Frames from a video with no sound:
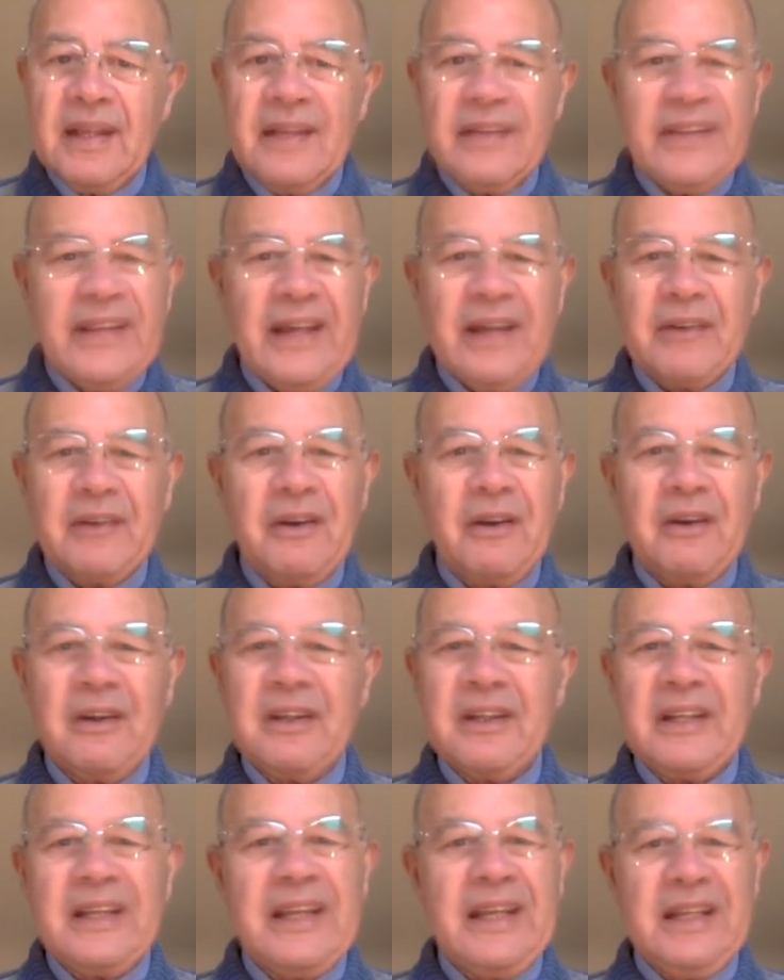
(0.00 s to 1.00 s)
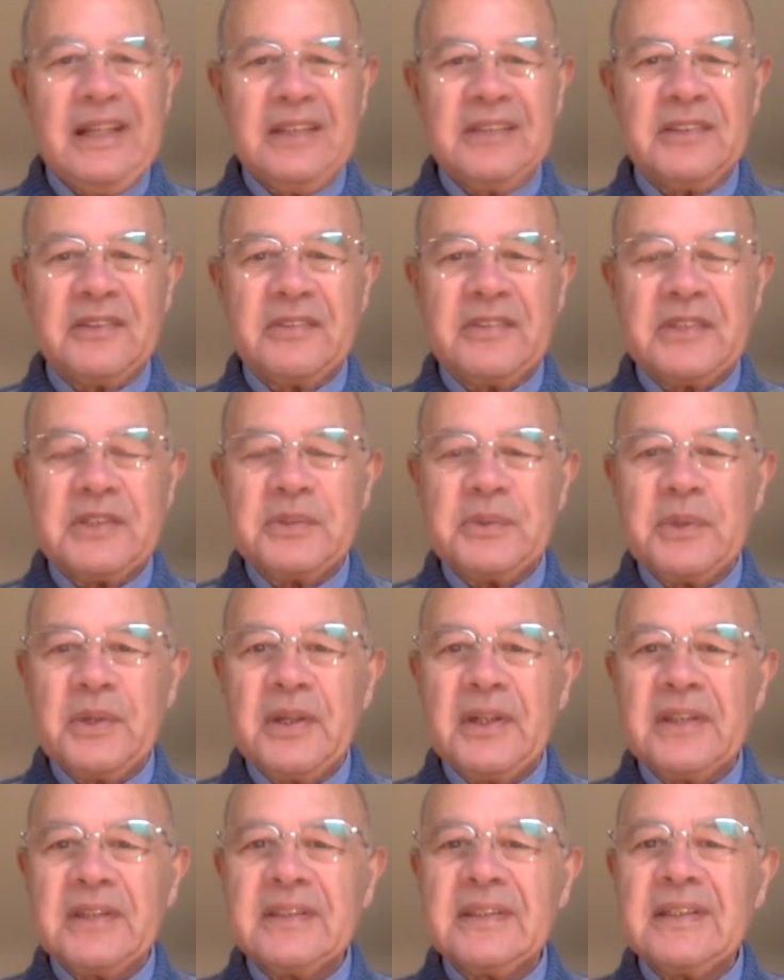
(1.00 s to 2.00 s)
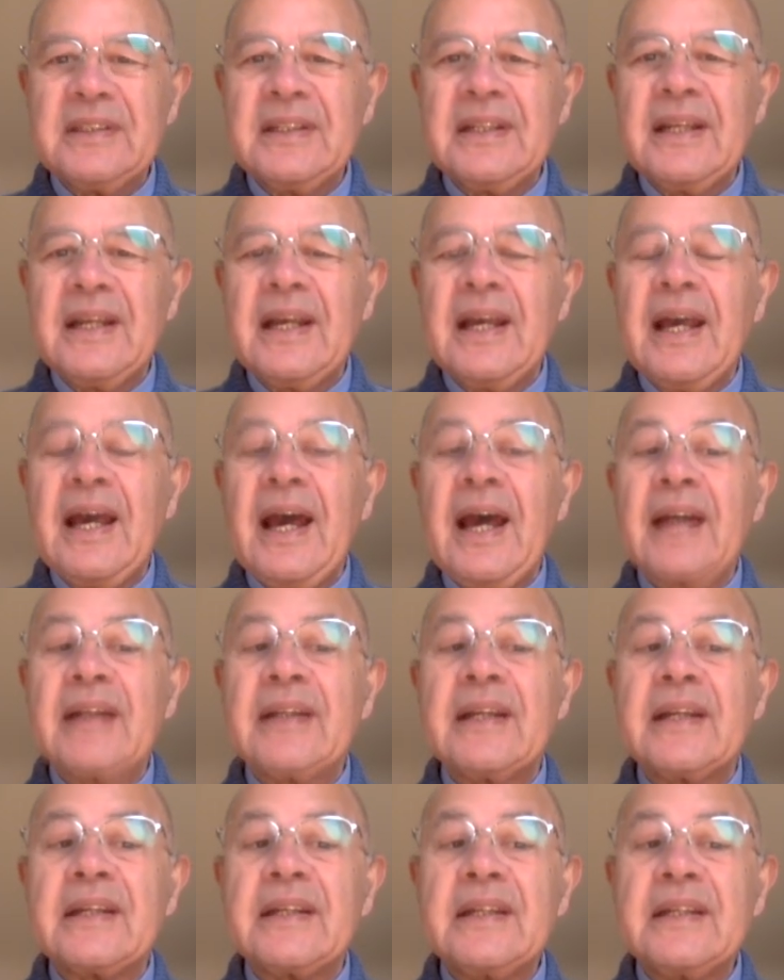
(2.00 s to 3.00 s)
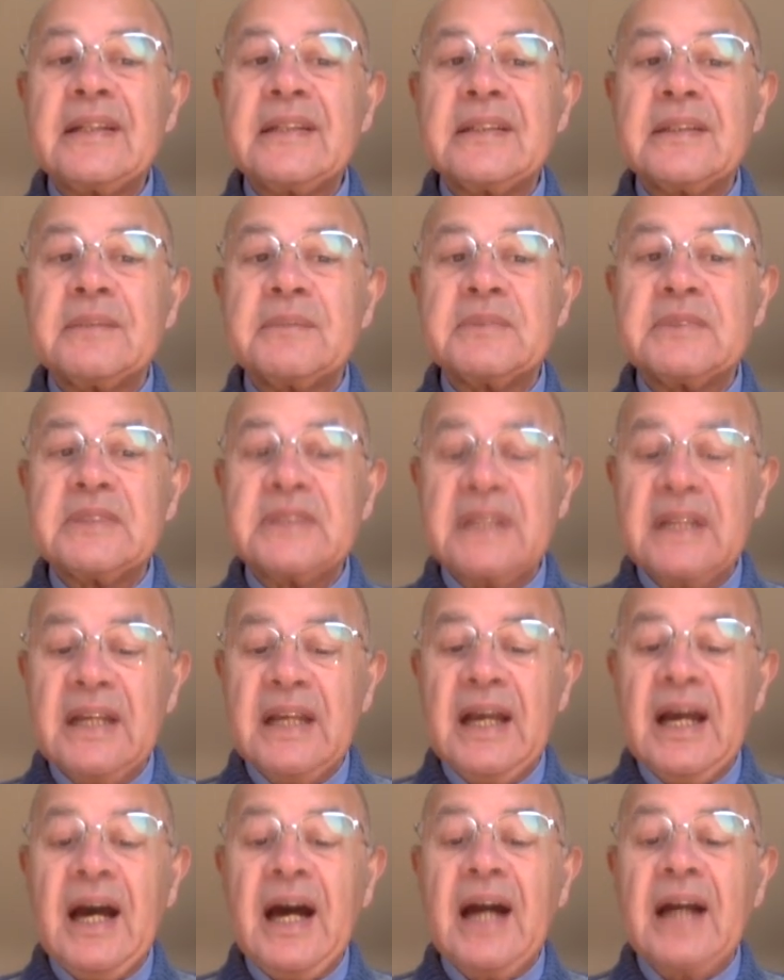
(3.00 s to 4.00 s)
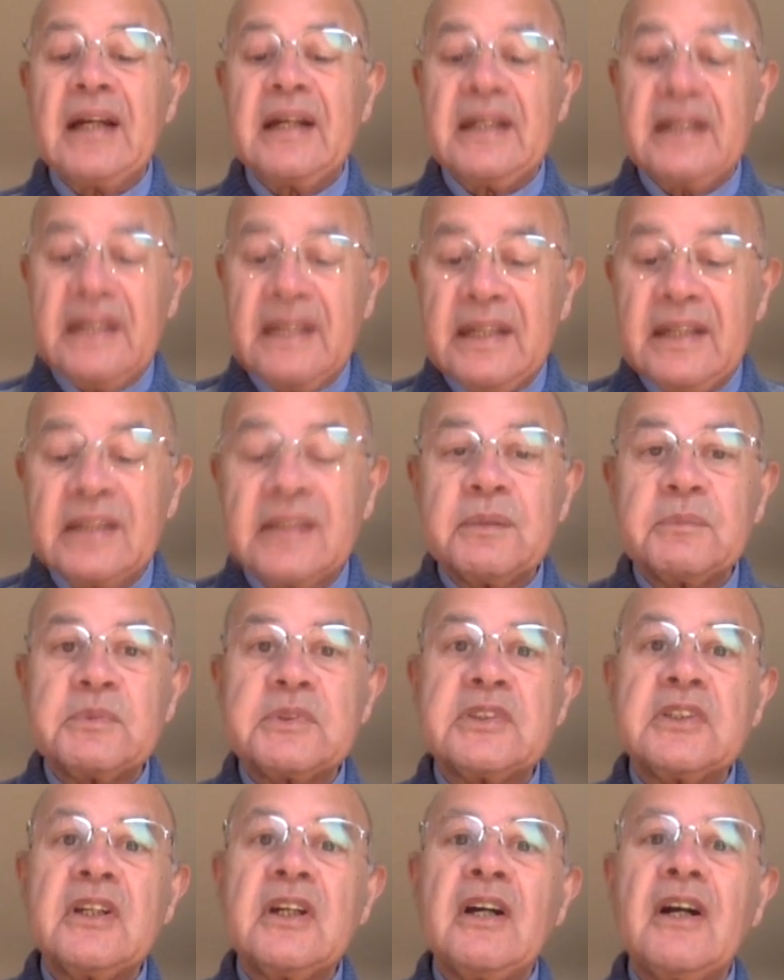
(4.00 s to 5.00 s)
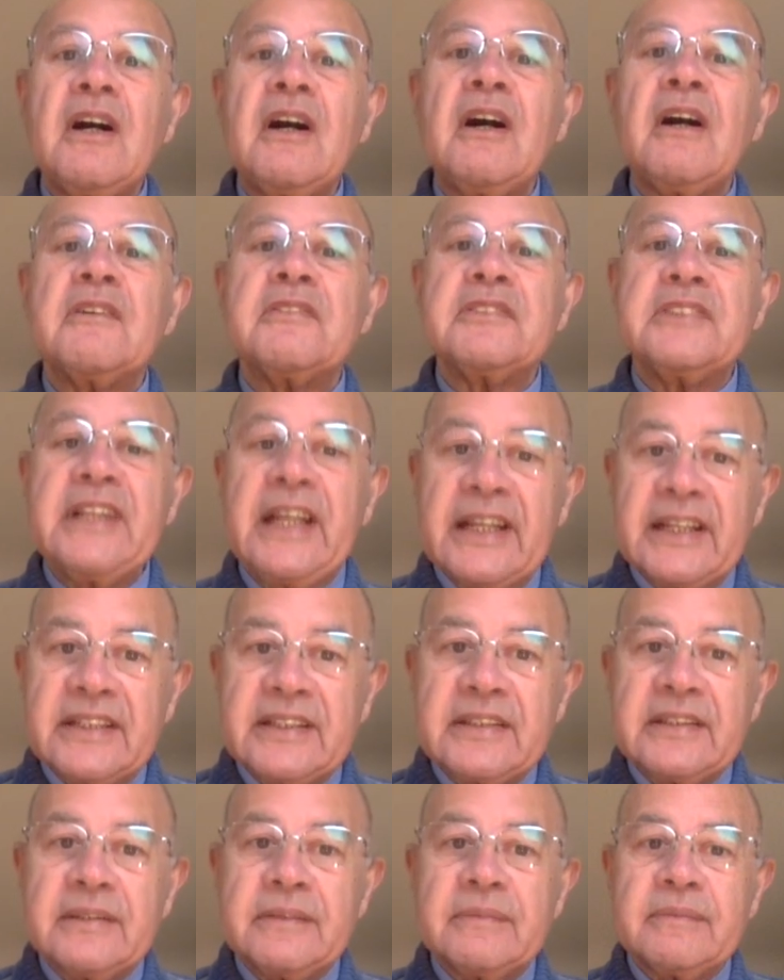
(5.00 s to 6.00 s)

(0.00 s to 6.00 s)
They are all kings of this world, and their kingdoms are kingdoms of death.